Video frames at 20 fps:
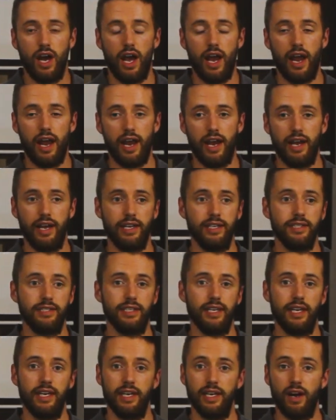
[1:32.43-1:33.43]
and
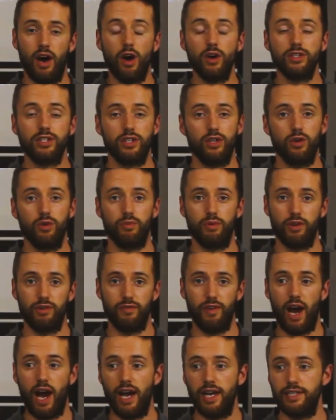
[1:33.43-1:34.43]
it also
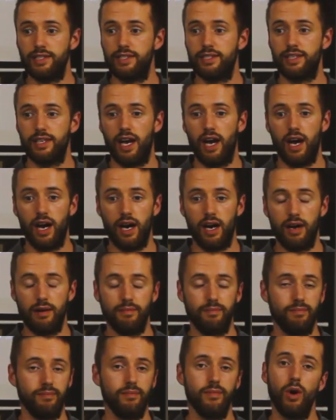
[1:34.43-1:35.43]
provides
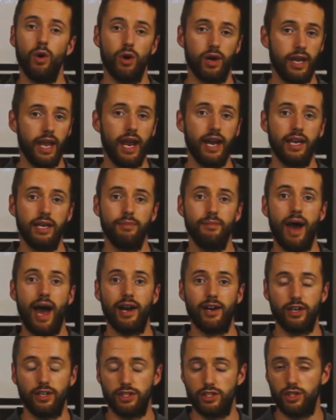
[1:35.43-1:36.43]
organic
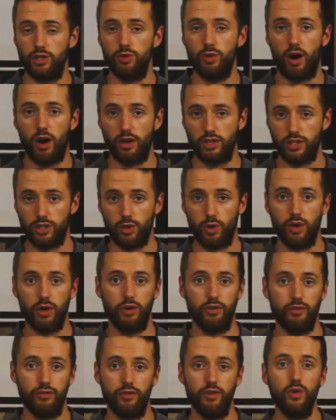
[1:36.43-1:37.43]
matter to our
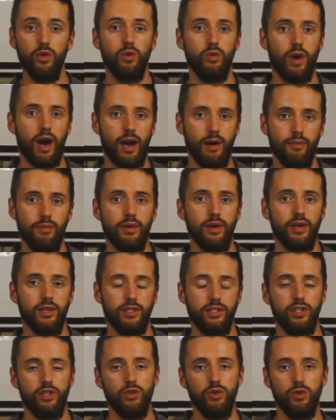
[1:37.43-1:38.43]
soil food web,
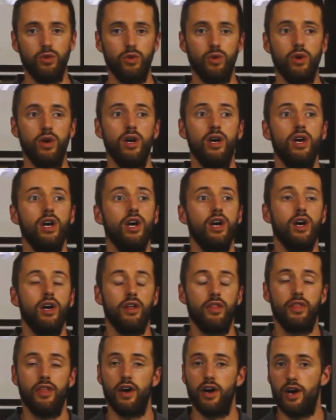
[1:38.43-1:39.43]
to
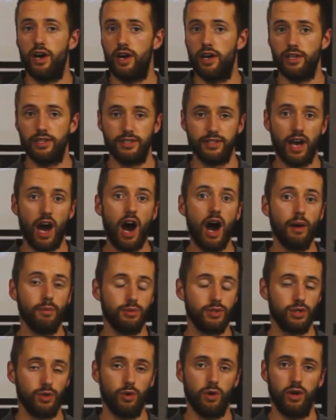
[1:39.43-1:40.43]
the
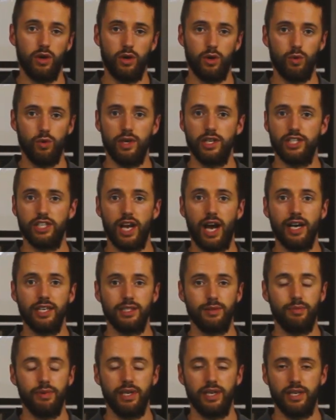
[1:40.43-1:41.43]
topsoil, which
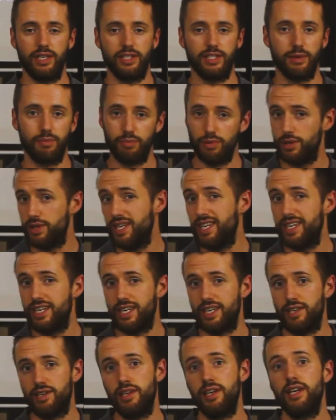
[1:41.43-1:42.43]
has been
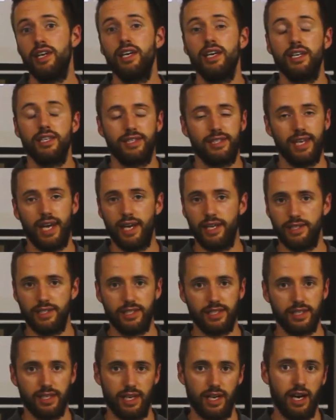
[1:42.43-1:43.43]
depleted
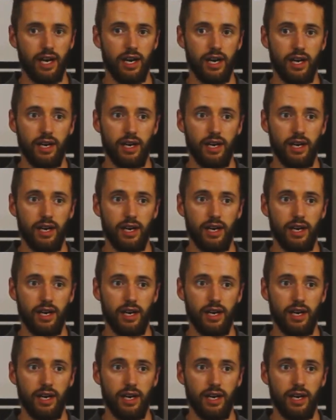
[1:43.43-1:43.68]
since